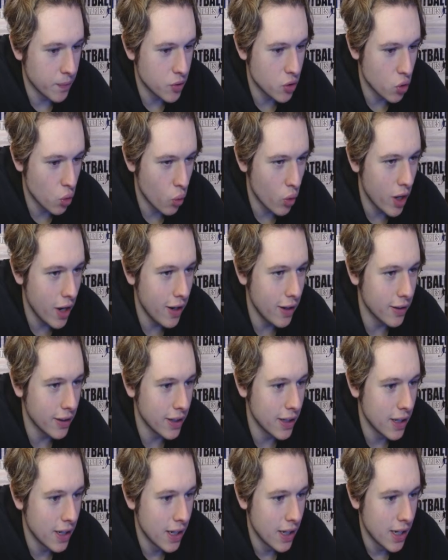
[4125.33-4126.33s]
to
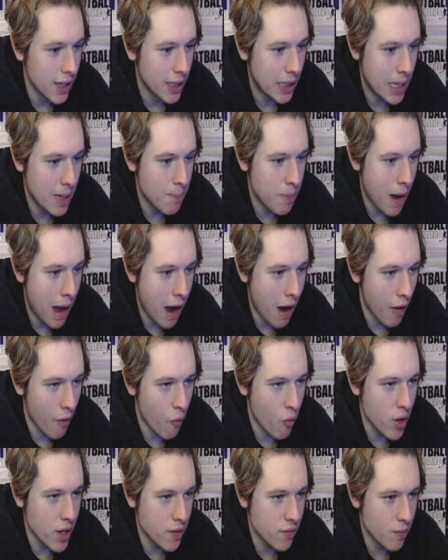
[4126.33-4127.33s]
really keep it out of
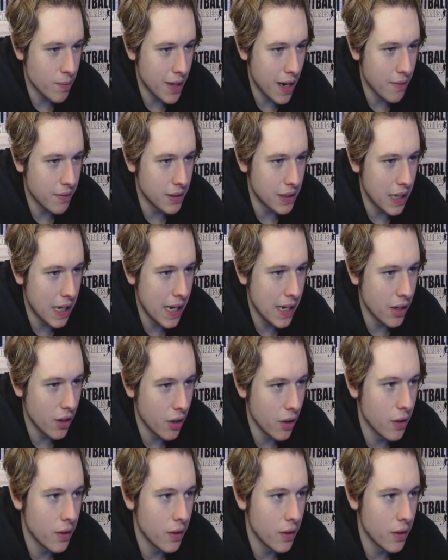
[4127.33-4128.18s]
reach from David De Gea.